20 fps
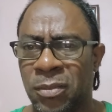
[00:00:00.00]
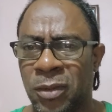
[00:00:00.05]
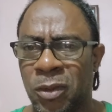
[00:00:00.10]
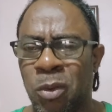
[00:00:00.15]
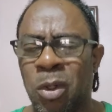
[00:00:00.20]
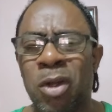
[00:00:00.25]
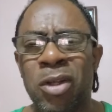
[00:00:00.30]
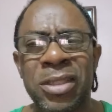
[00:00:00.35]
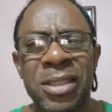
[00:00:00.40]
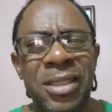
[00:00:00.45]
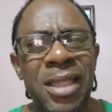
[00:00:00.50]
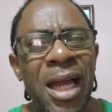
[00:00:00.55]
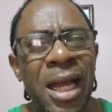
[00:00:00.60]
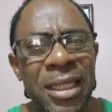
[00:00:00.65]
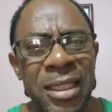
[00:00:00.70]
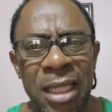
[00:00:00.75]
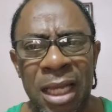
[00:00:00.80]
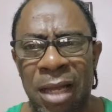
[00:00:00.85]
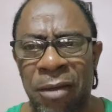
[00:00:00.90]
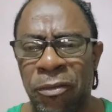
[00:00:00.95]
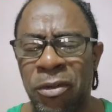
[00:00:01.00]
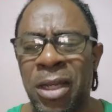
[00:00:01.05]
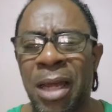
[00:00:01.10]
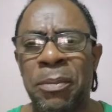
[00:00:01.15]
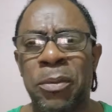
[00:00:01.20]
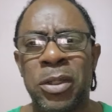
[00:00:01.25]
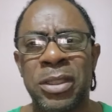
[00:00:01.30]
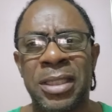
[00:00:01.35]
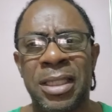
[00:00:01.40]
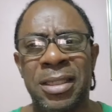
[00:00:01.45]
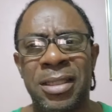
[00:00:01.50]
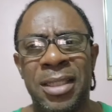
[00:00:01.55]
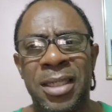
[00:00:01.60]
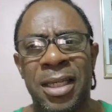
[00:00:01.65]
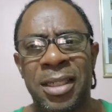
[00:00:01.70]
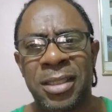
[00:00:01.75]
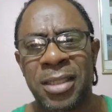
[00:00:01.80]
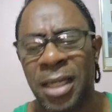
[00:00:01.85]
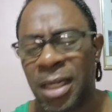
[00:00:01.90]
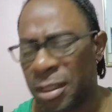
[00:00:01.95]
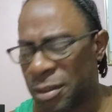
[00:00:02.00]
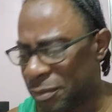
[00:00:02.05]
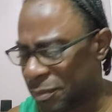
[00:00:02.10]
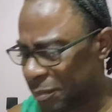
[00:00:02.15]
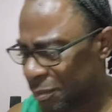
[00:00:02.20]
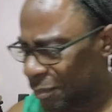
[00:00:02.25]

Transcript: We're going to start off with a presentation.